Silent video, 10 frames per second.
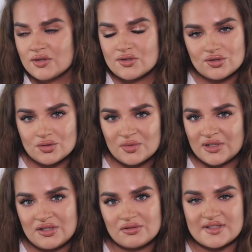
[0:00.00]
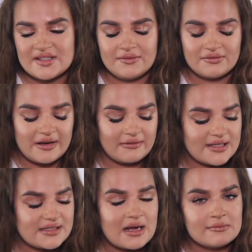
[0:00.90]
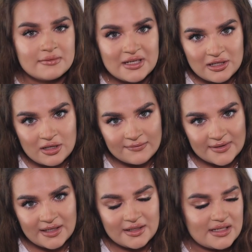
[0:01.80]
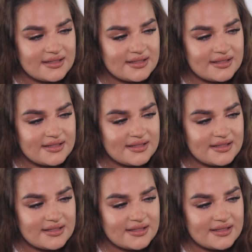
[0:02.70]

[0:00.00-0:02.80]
Super interesting fragrance. I really love it.